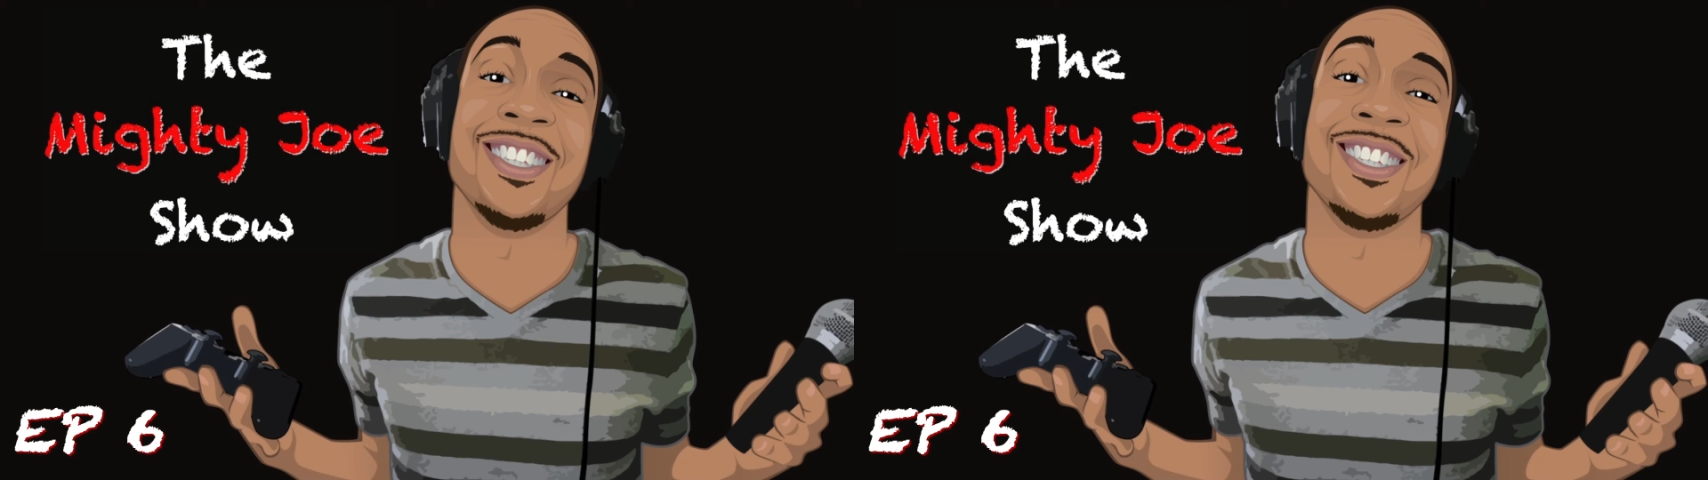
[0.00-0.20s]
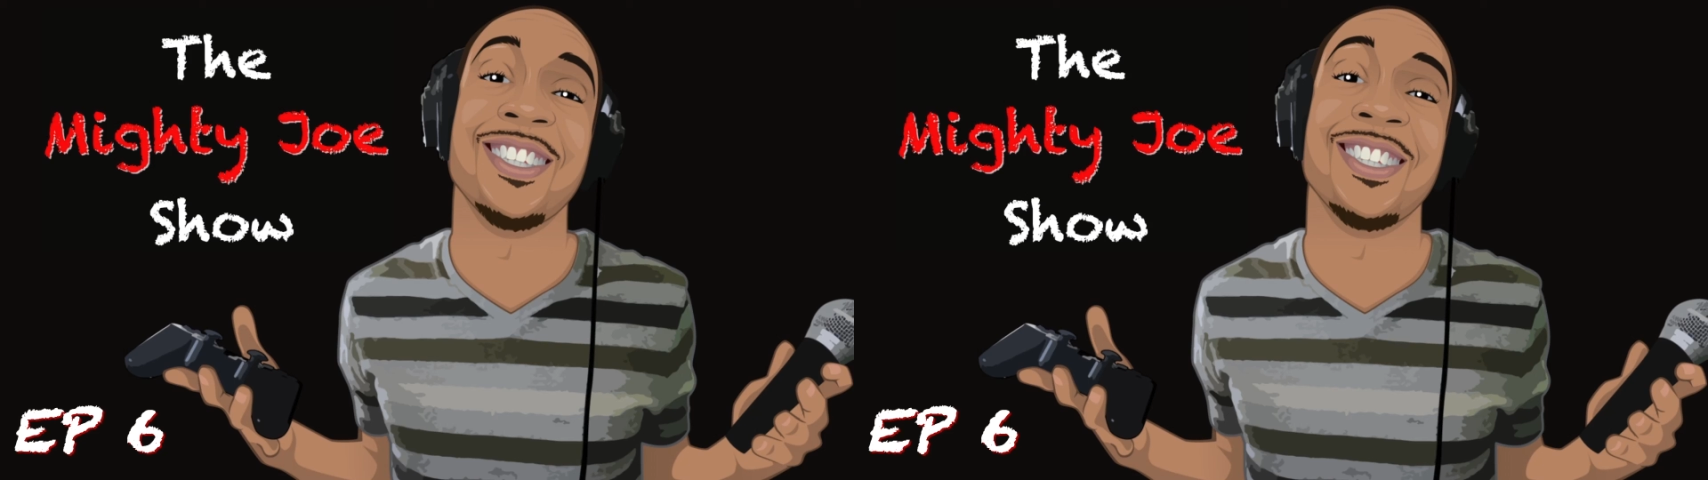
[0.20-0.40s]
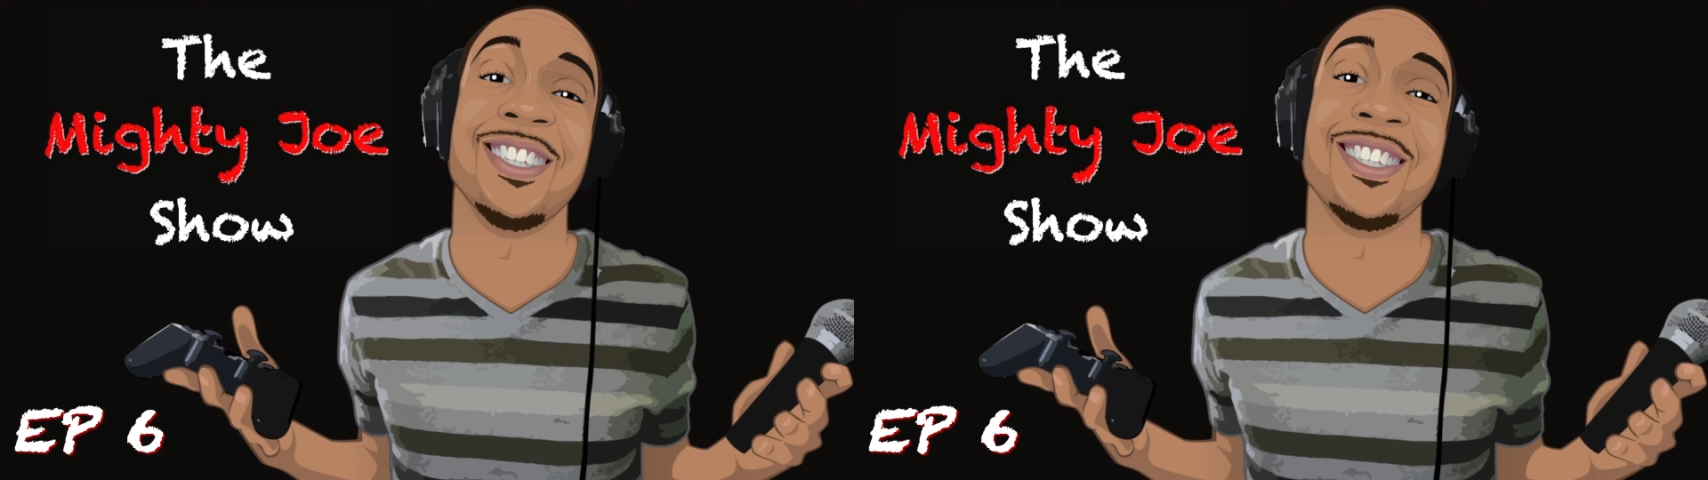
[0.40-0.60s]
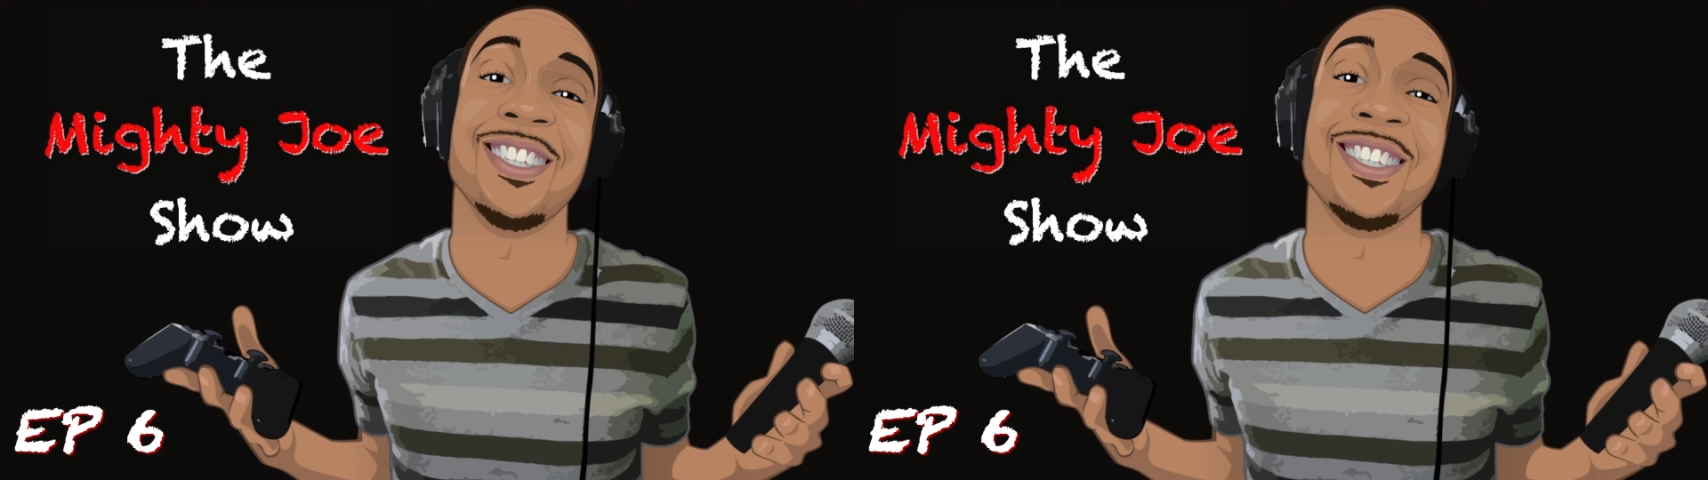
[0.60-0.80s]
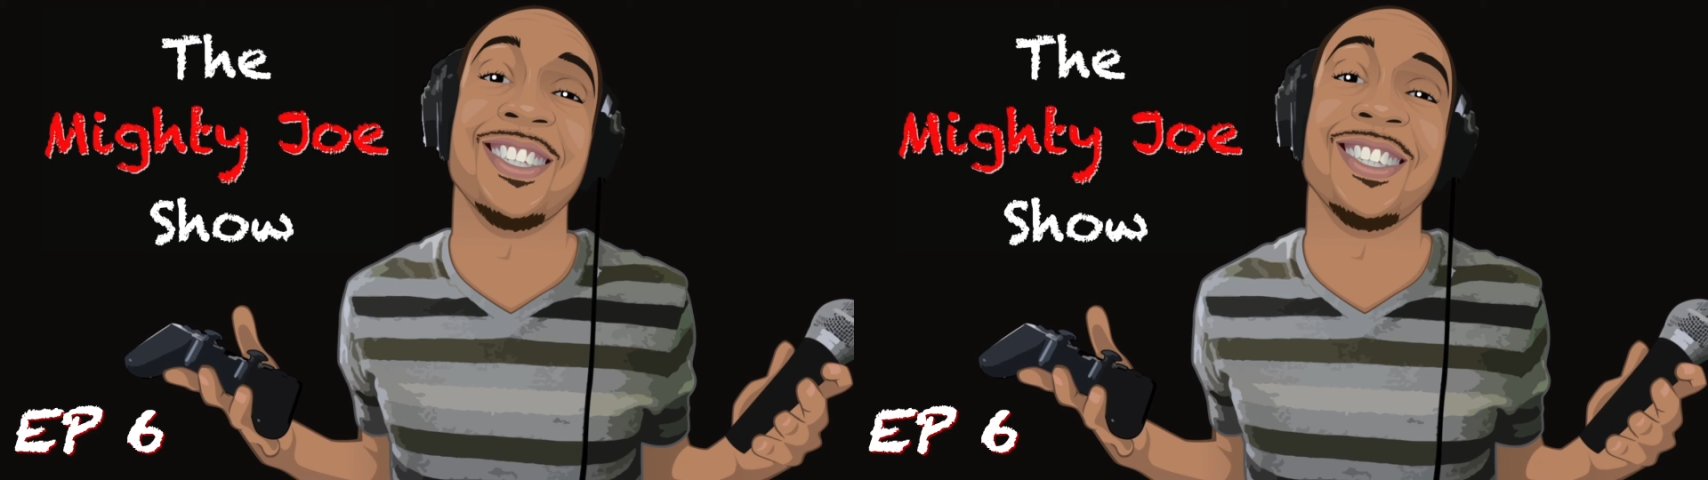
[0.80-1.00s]
Um, so
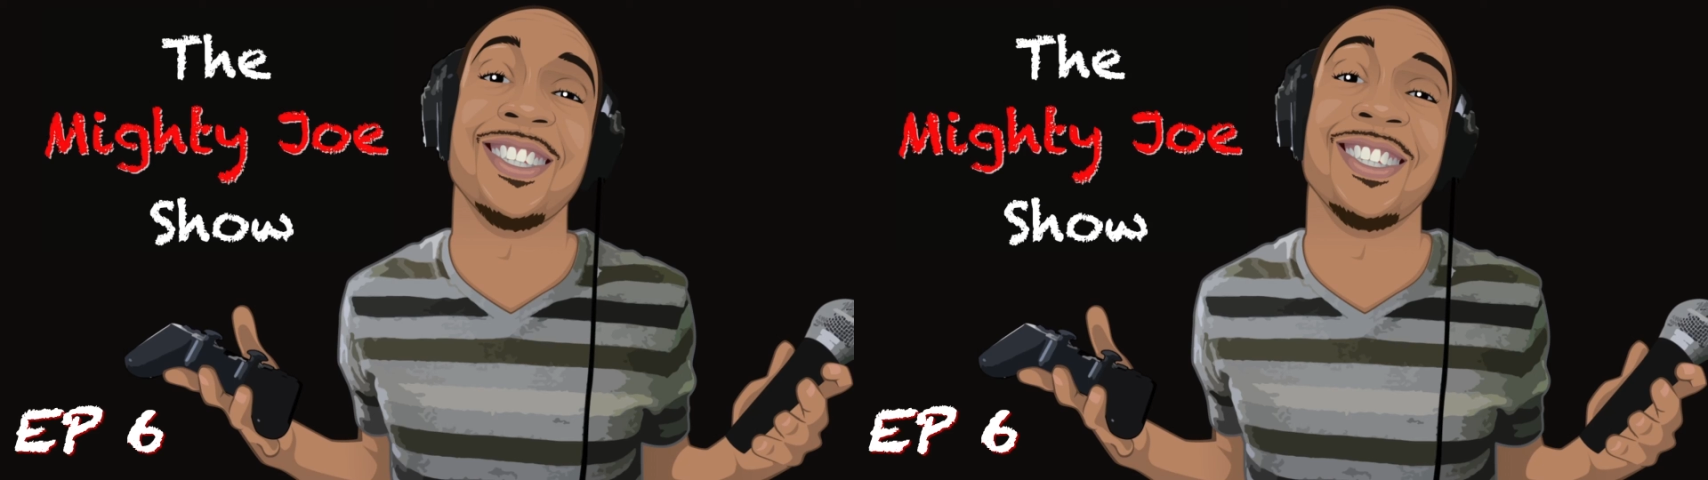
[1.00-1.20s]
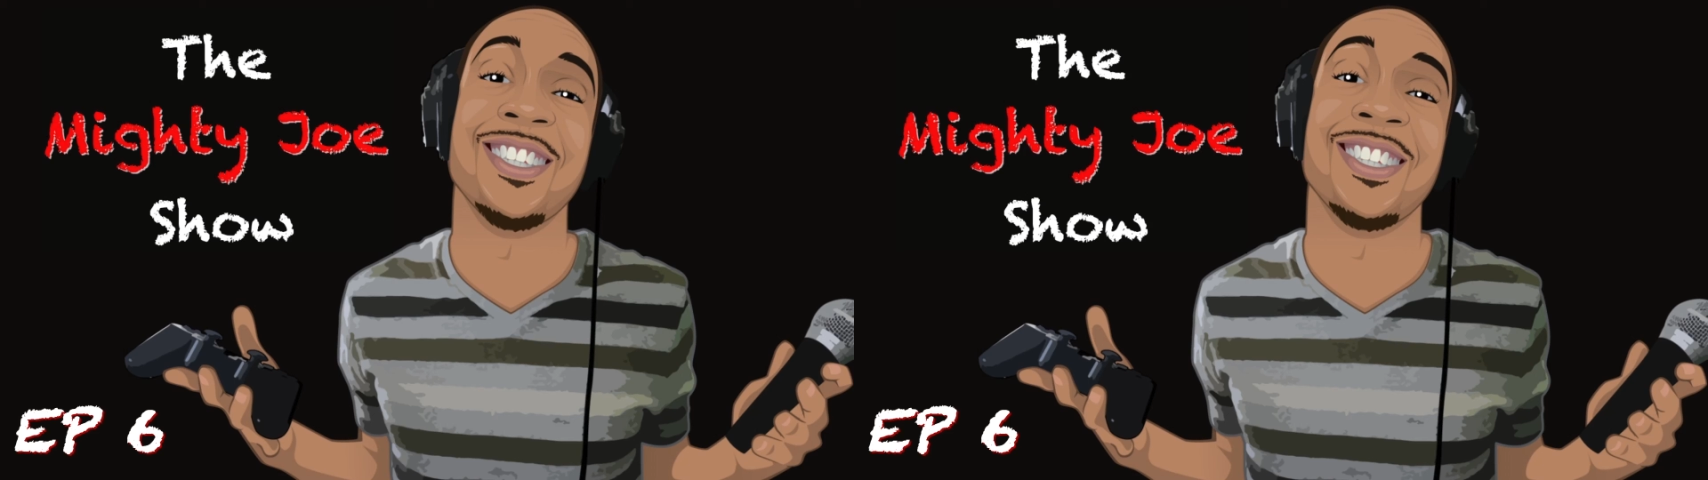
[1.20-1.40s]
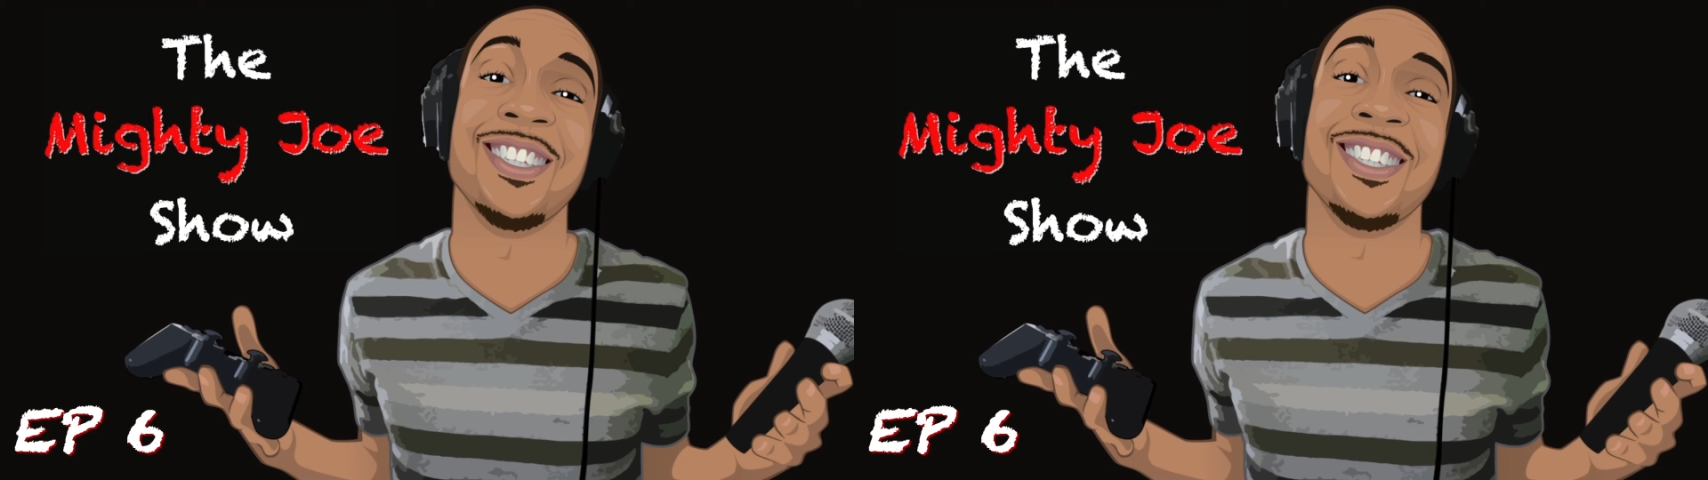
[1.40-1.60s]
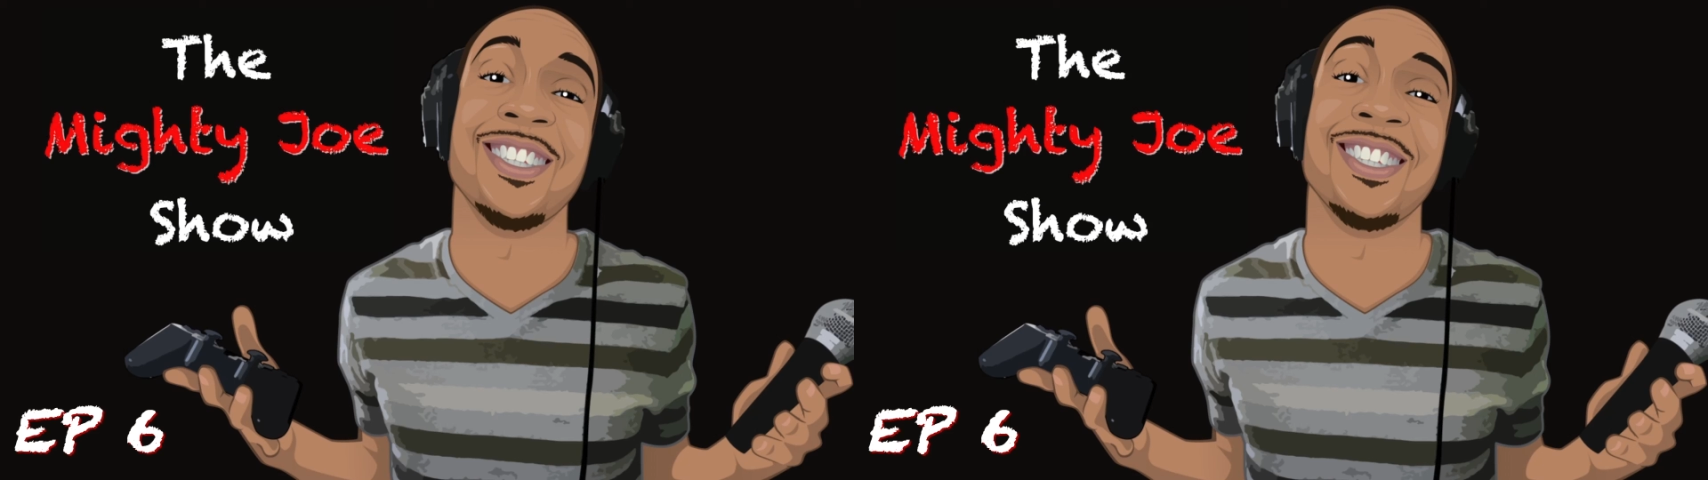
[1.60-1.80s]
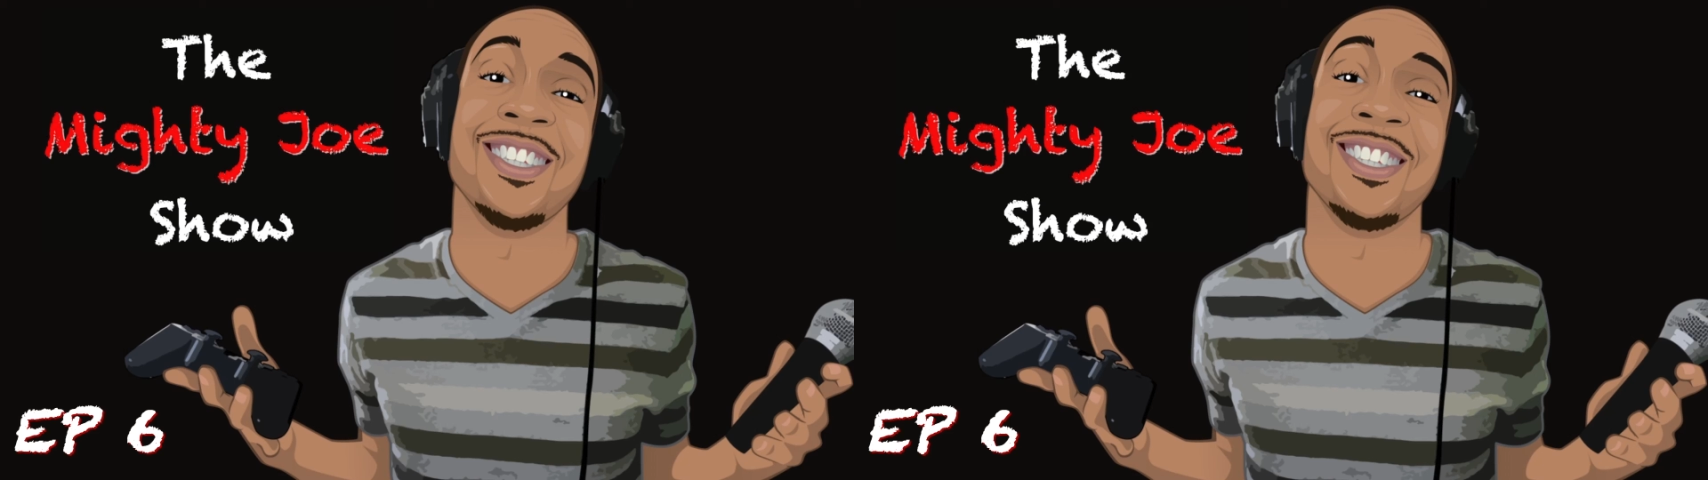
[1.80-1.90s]
I would love to hear if